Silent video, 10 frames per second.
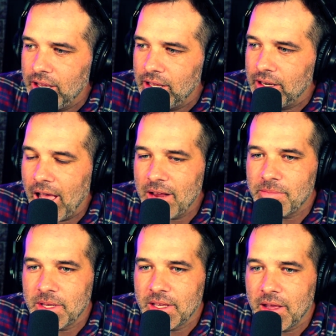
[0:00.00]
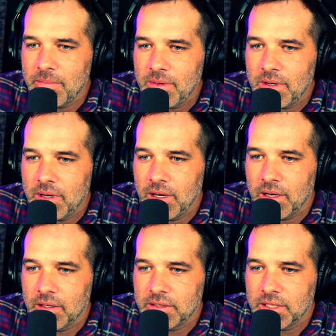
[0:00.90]
9 p.m.
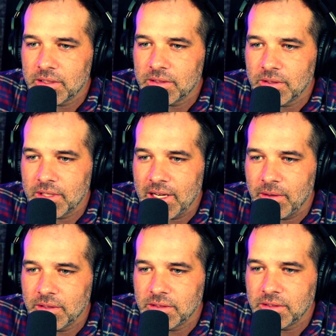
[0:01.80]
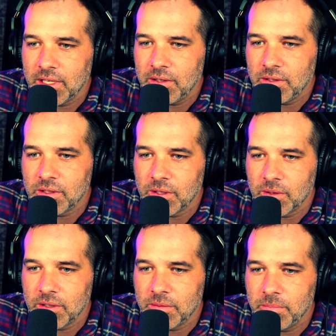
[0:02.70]
Tickets are now on sale. You can go
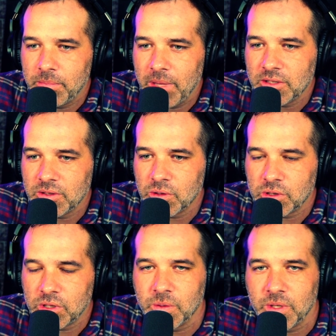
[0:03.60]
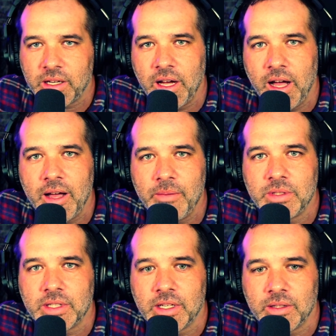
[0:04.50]
to BassholeShow.com
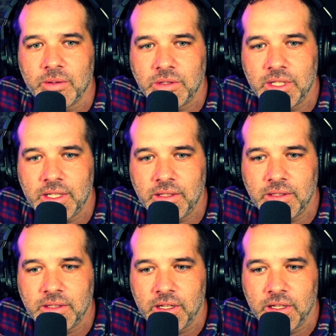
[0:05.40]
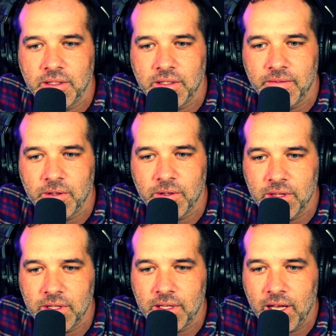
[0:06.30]
to get those tickets if you're
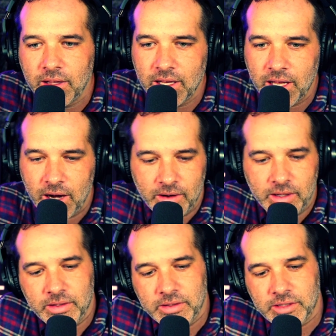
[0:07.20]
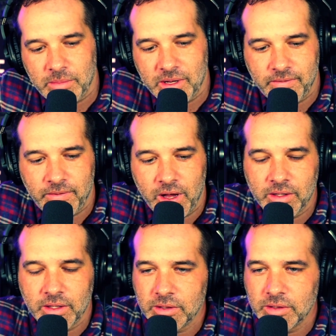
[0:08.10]
in the LA area. It's gonna be a
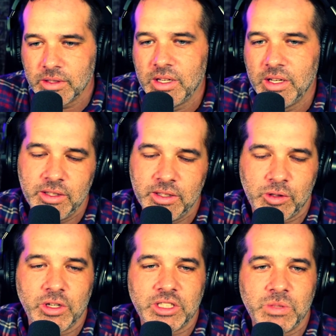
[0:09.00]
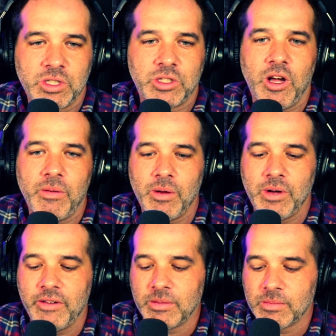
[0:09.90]
fun little Christmas show. Maybe
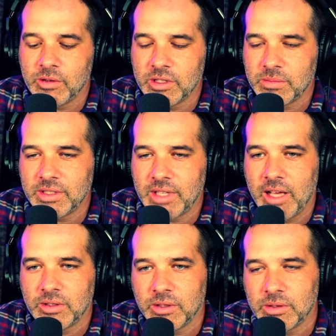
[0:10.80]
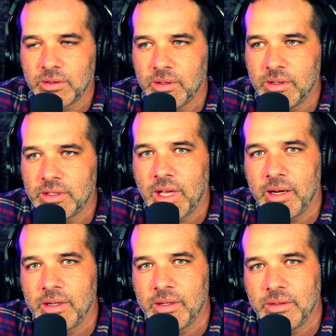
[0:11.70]
we'll have some Christmas asshole stories. I
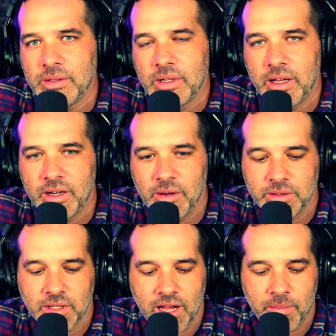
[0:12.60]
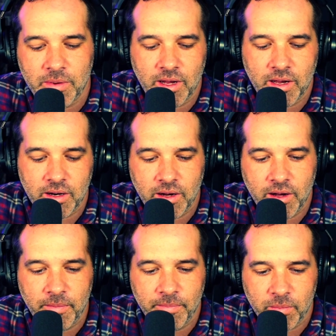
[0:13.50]
don't know. I don't know what's going to happen yet.
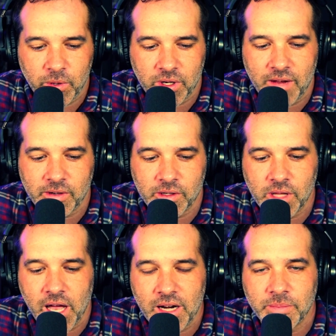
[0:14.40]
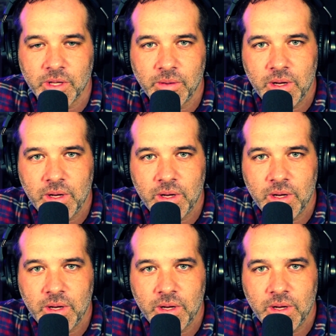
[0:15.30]
We're going to have a good lineup, though.